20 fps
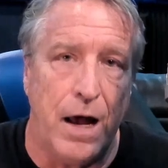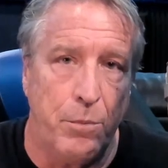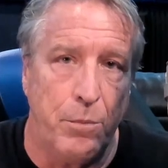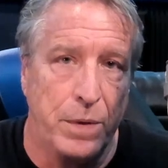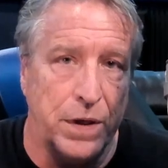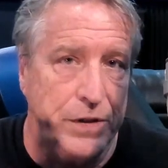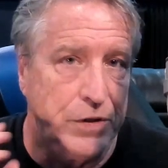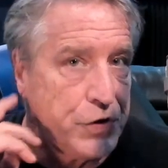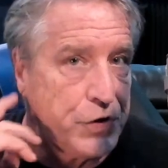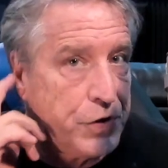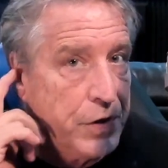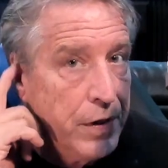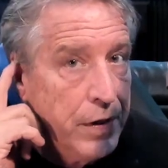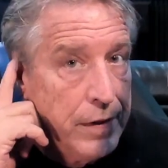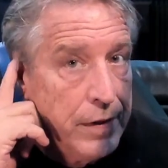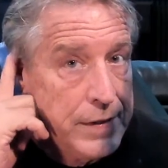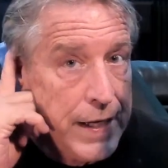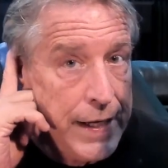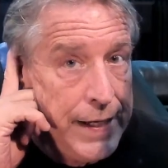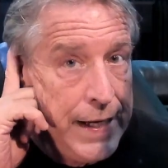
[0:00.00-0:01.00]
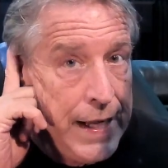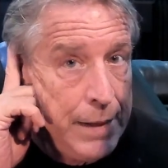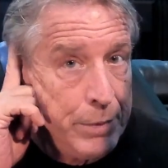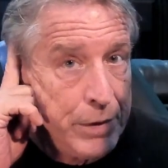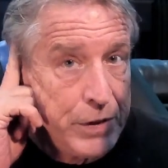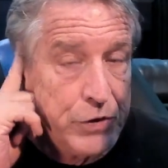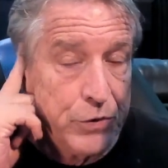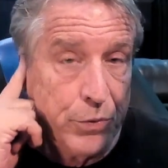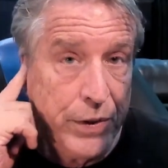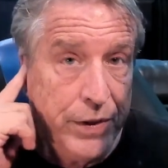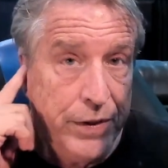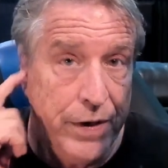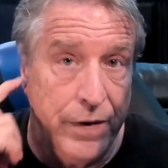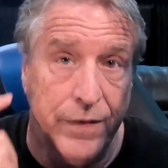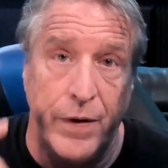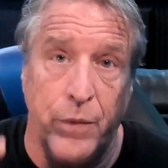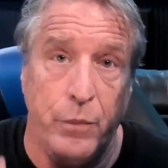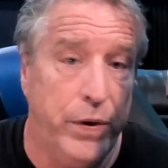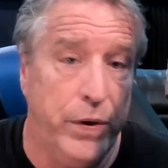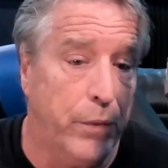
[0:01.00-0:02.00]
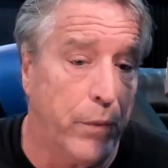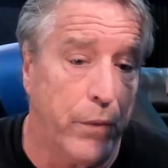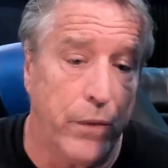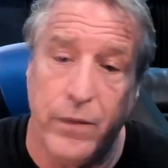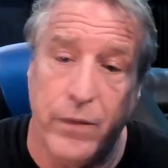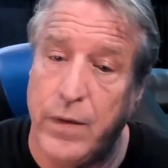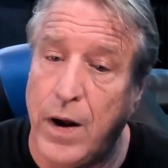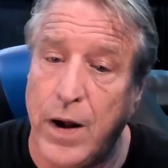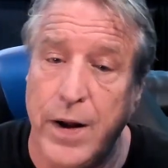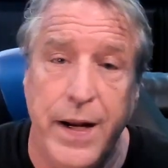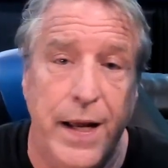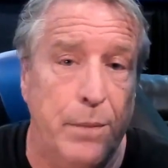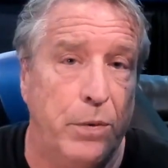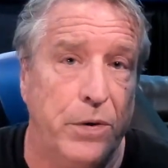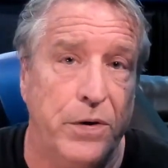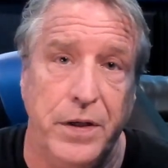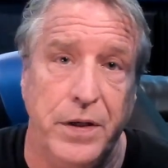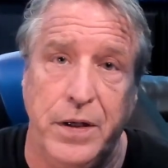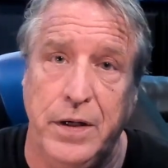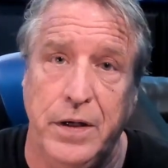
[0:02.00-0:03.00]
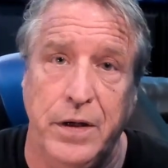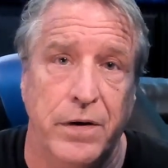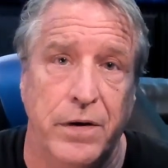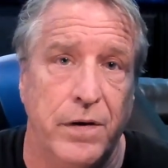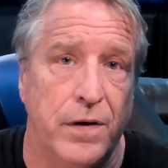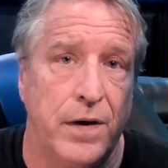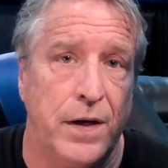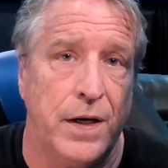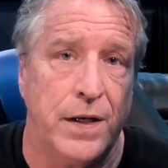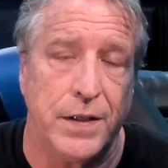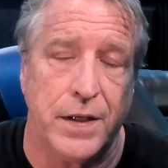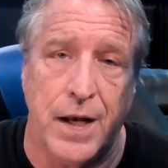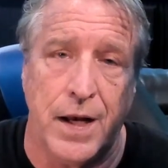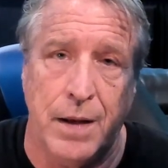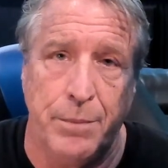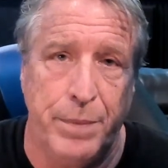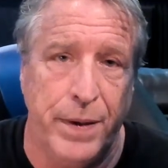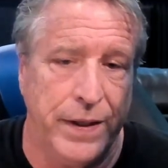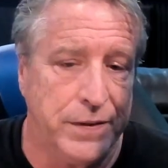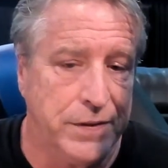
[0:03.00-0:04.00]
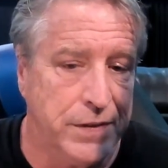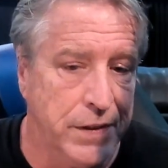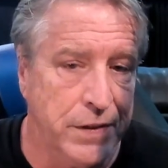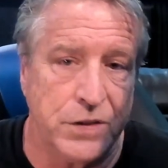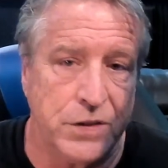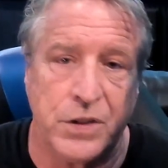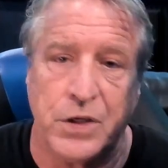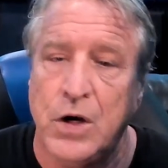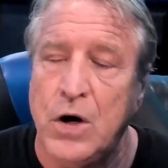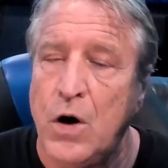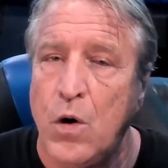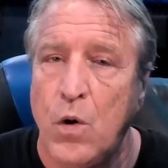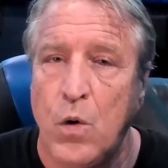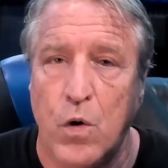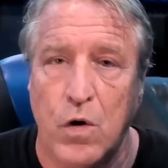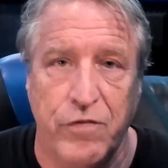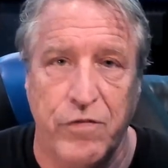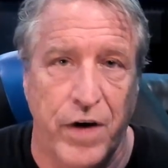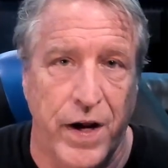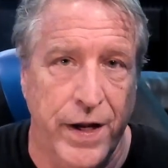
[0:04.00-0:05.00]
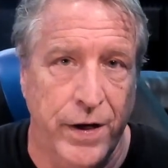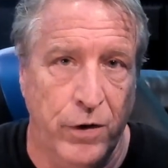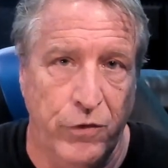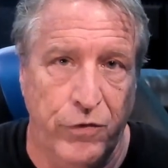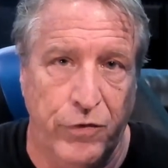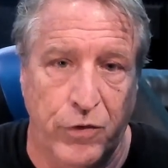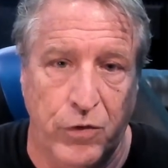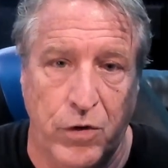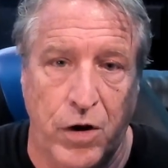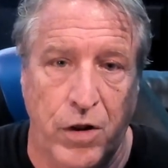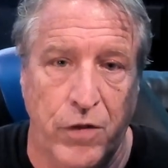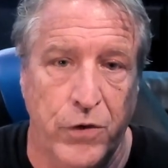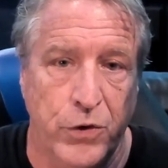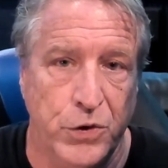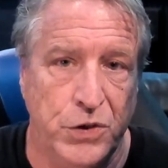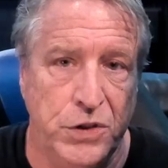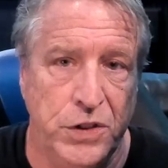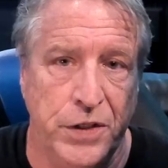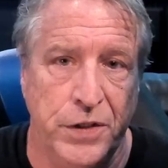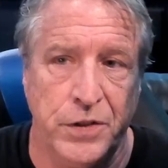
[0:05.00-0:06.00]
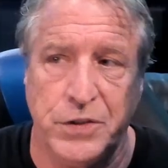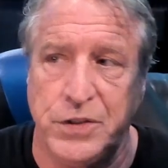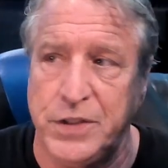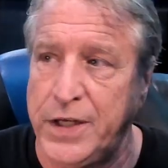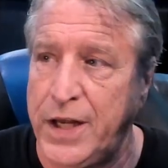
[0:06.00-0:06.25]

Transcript: much dynamics were in there that we were unable to hear on compact disc or vinyl for all those years.